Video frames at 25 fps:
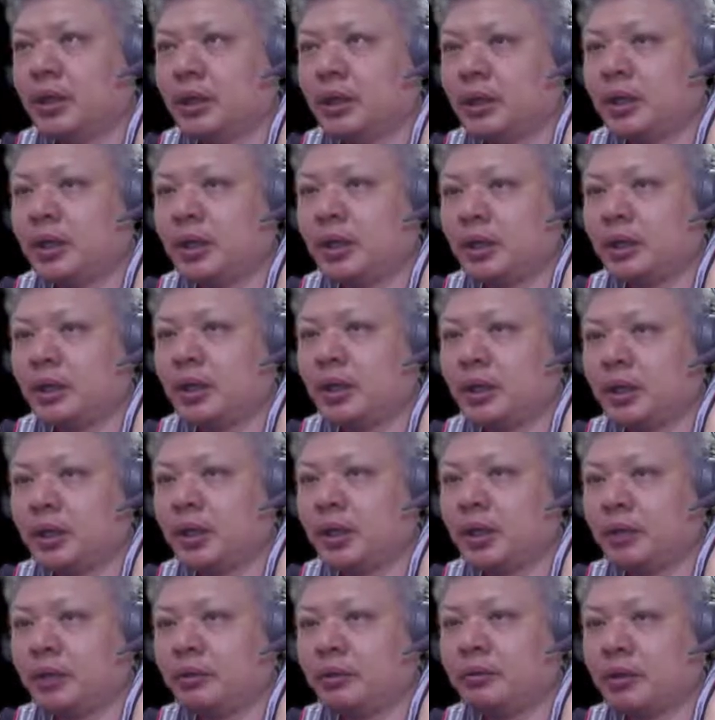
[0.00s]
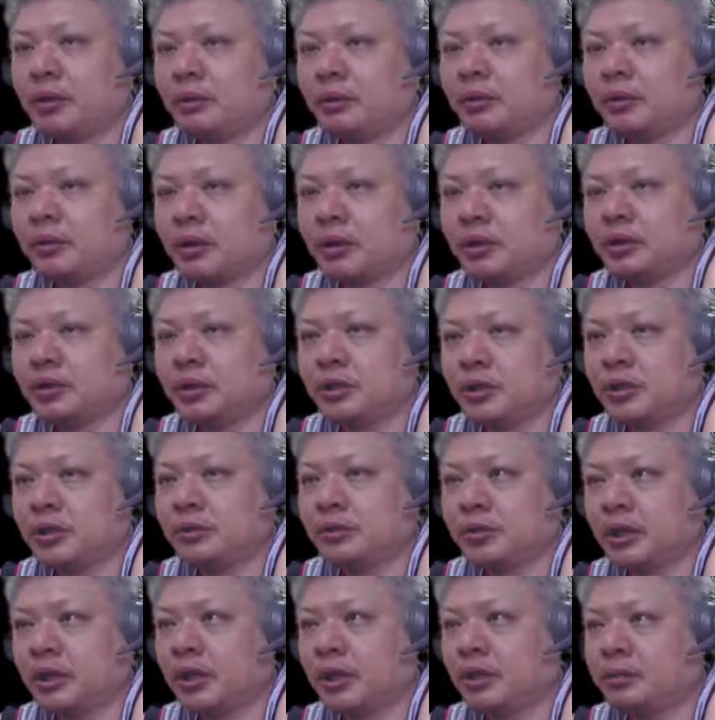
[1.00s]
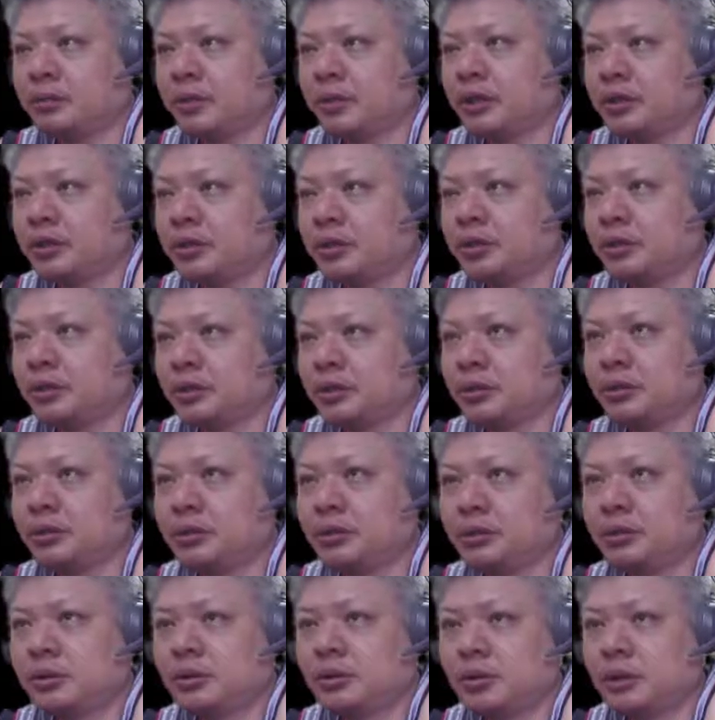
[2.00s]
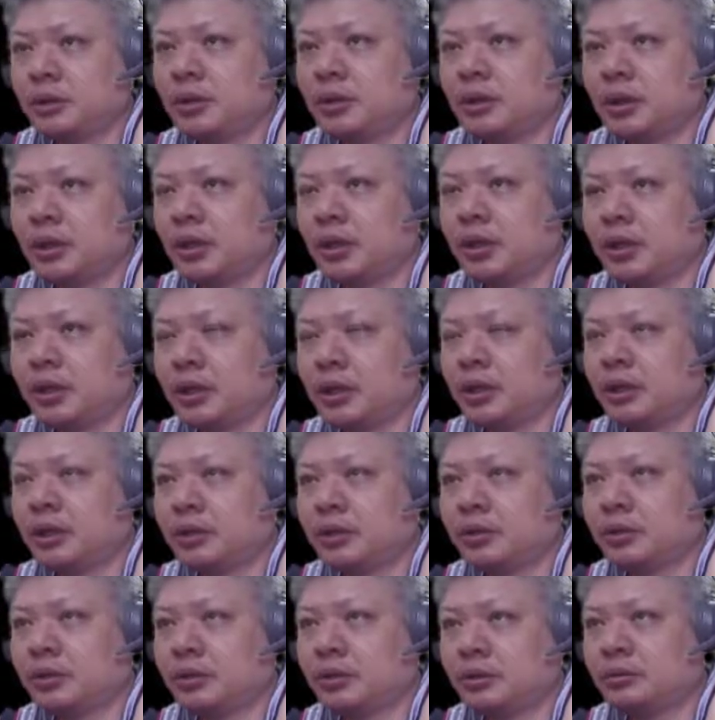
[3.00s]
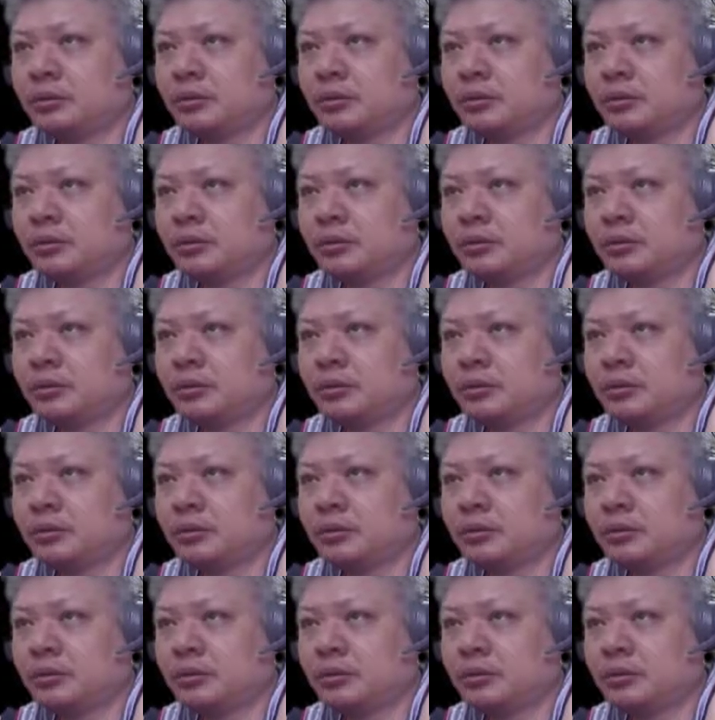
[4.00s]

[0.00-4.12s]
Okay, red will continue with I minus 2. Again, skewer.